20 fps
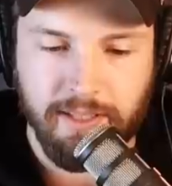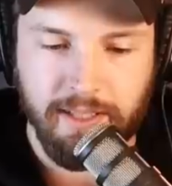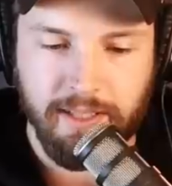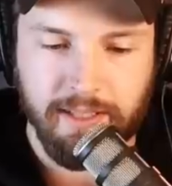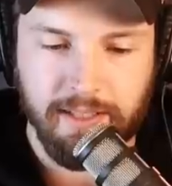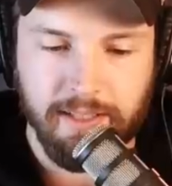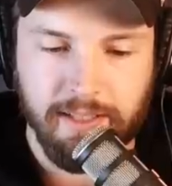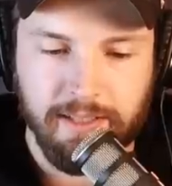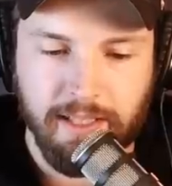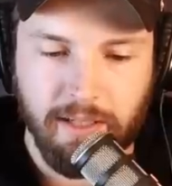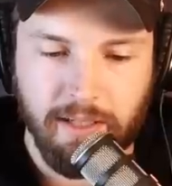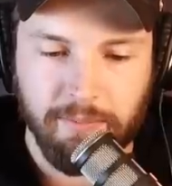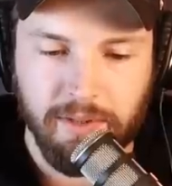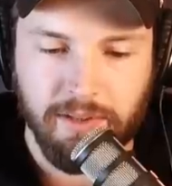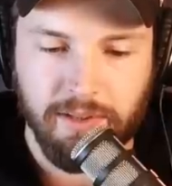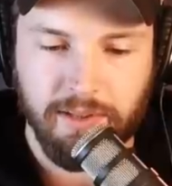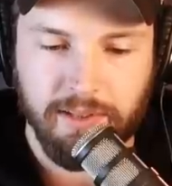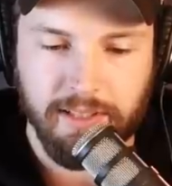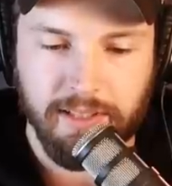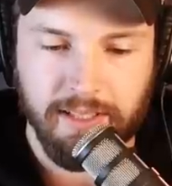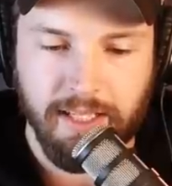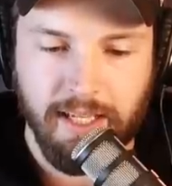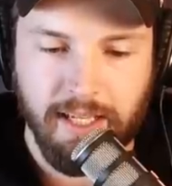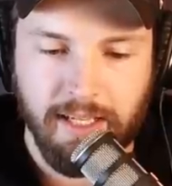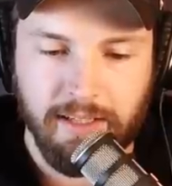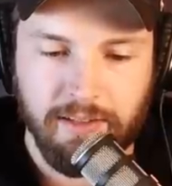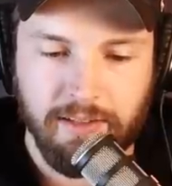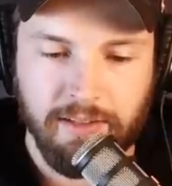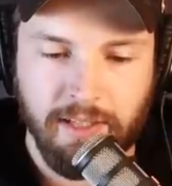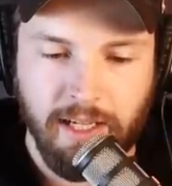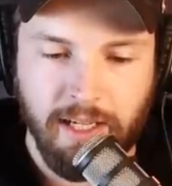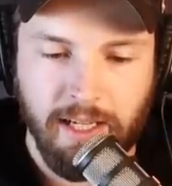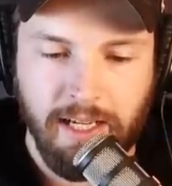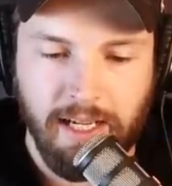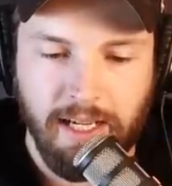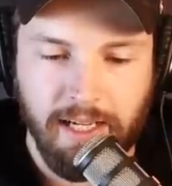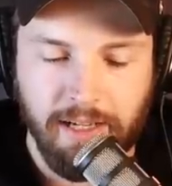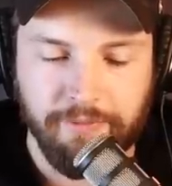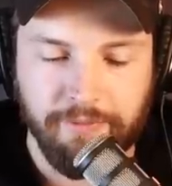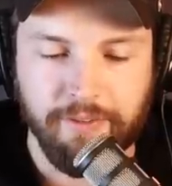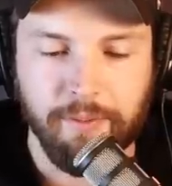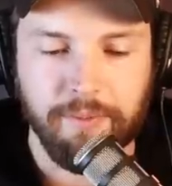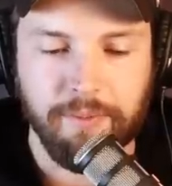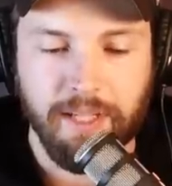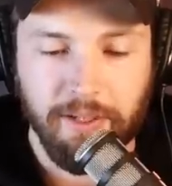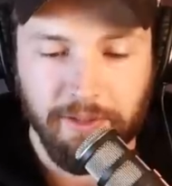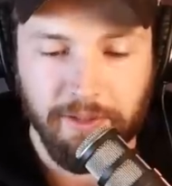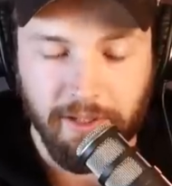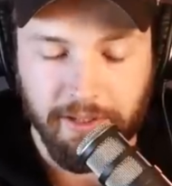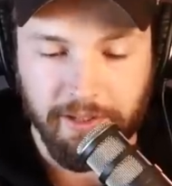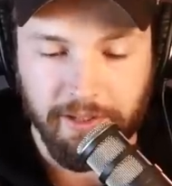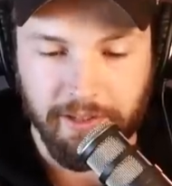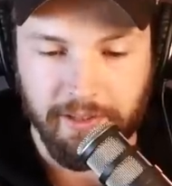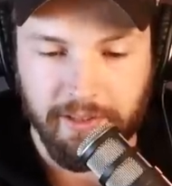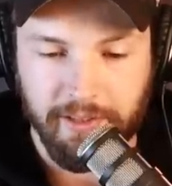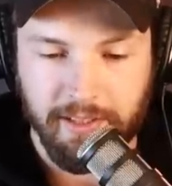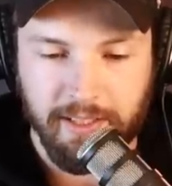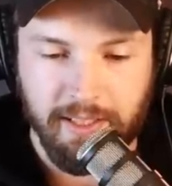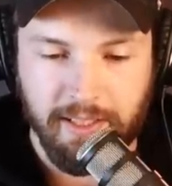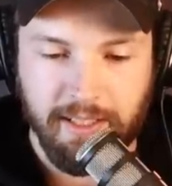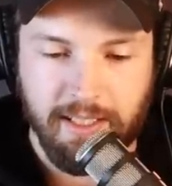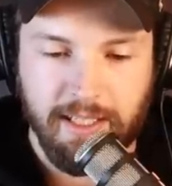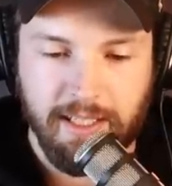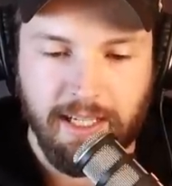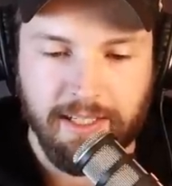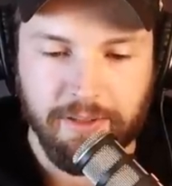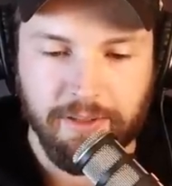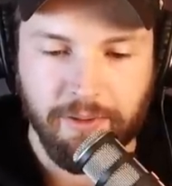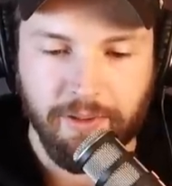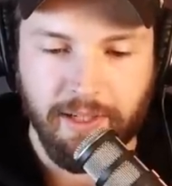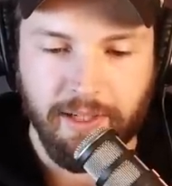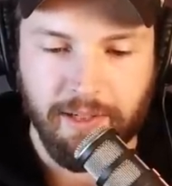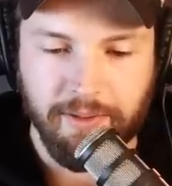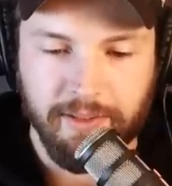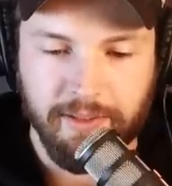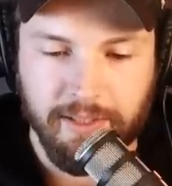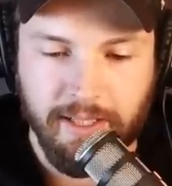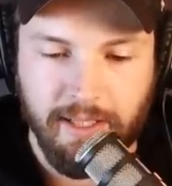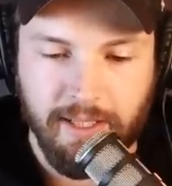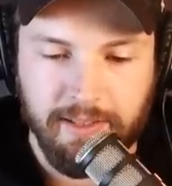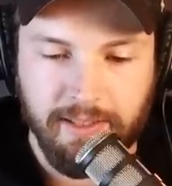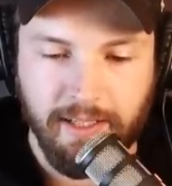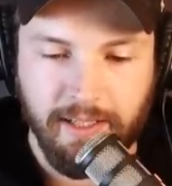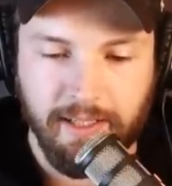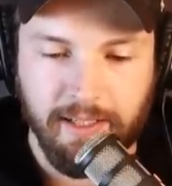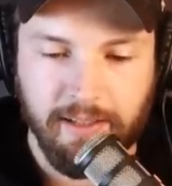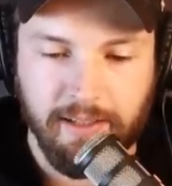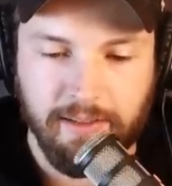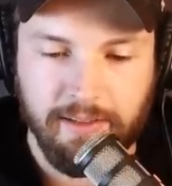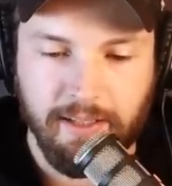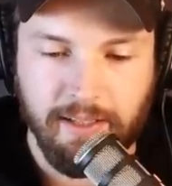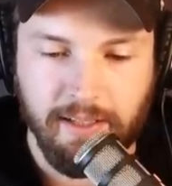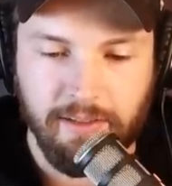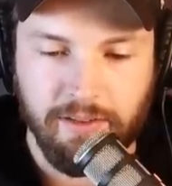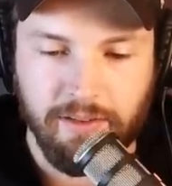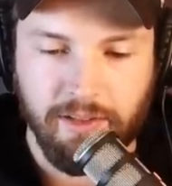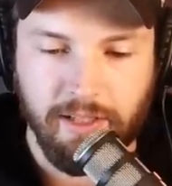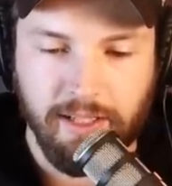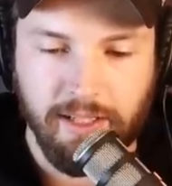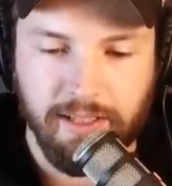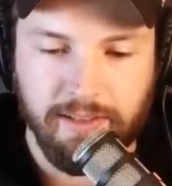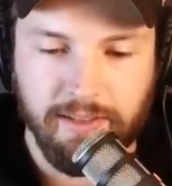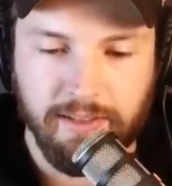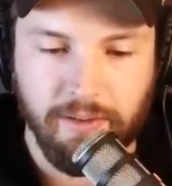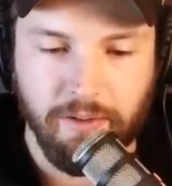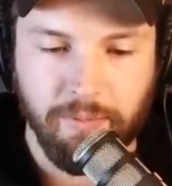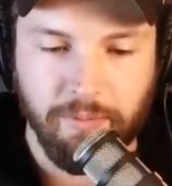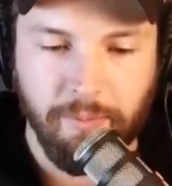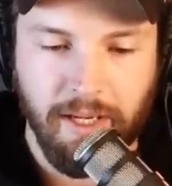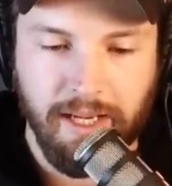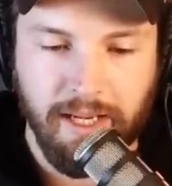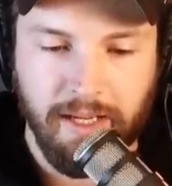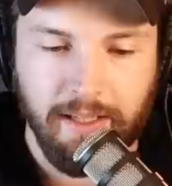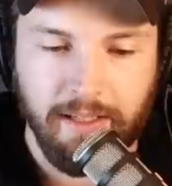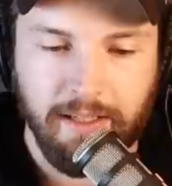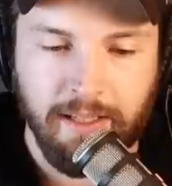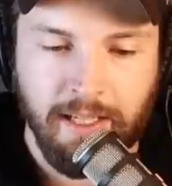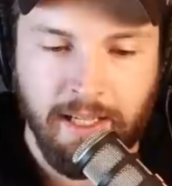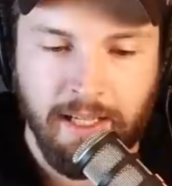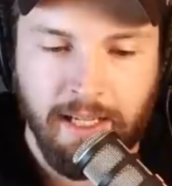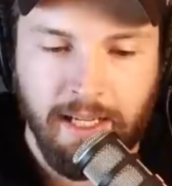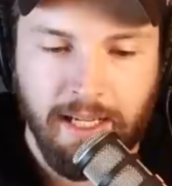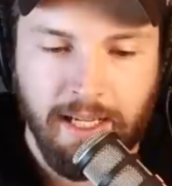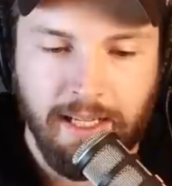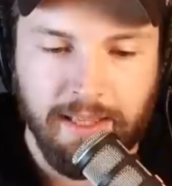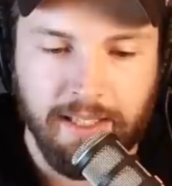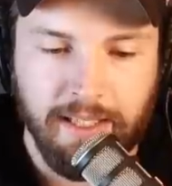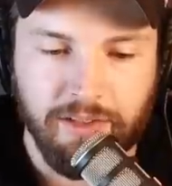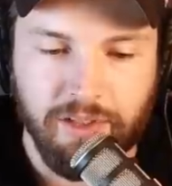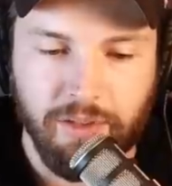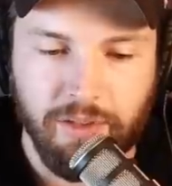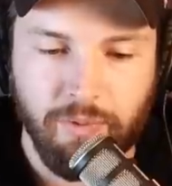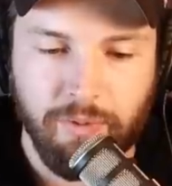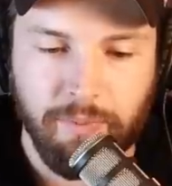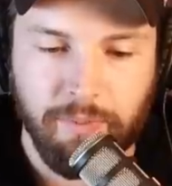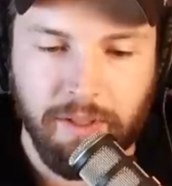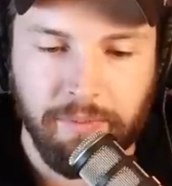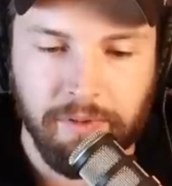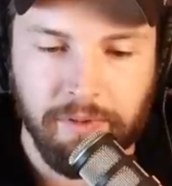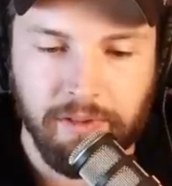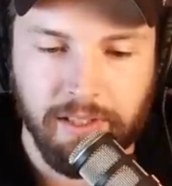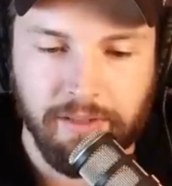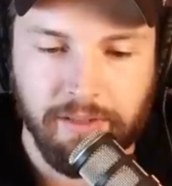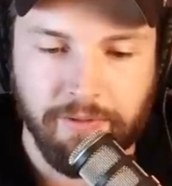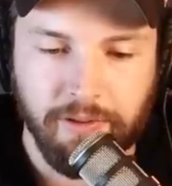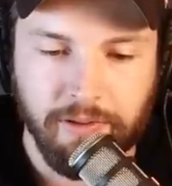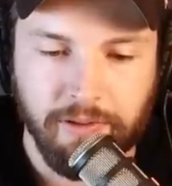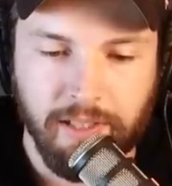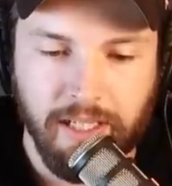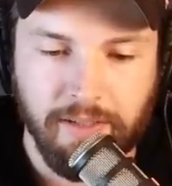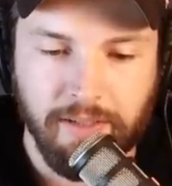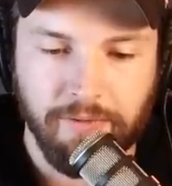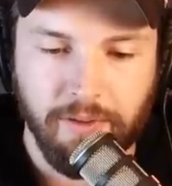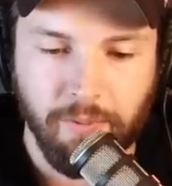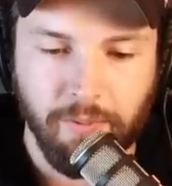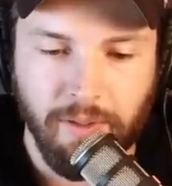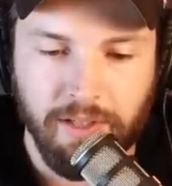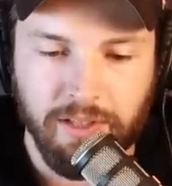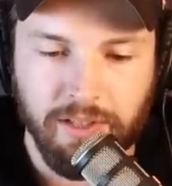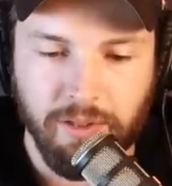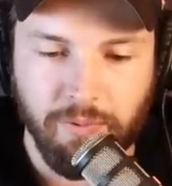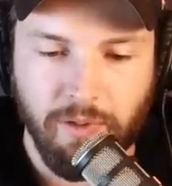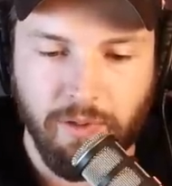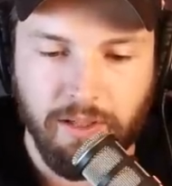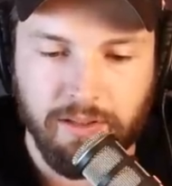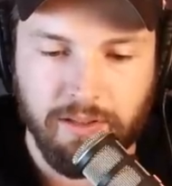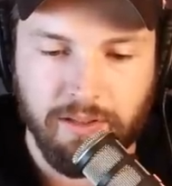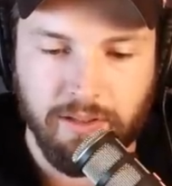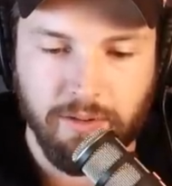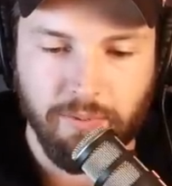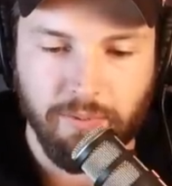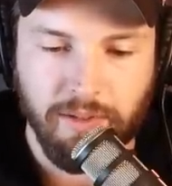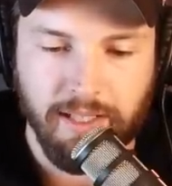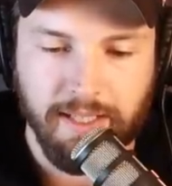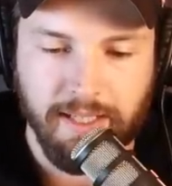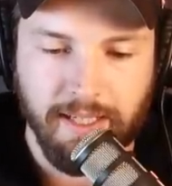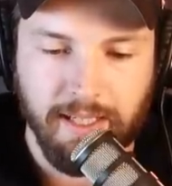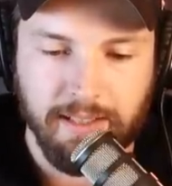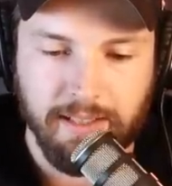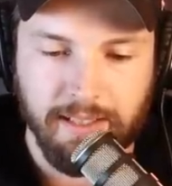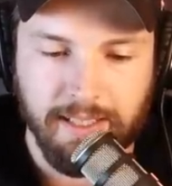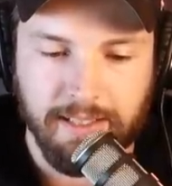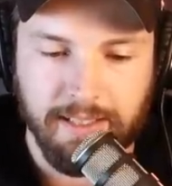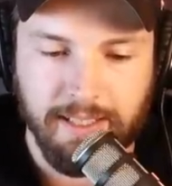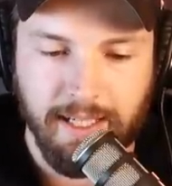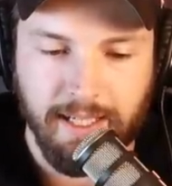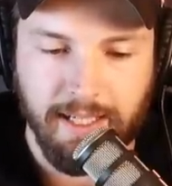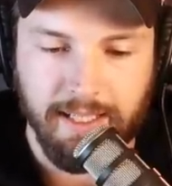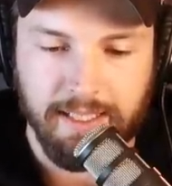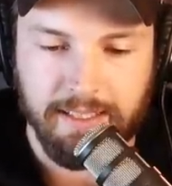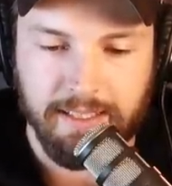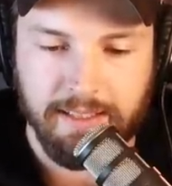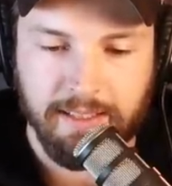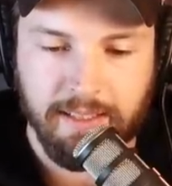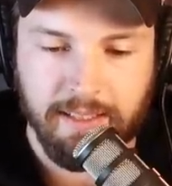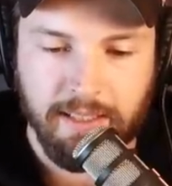was excited to tell me she's engaged, and I flipped out on her. I told her how disgusting it is that he's an old man and that she wouldn't be able to live her life the way she wants to with a guy like that.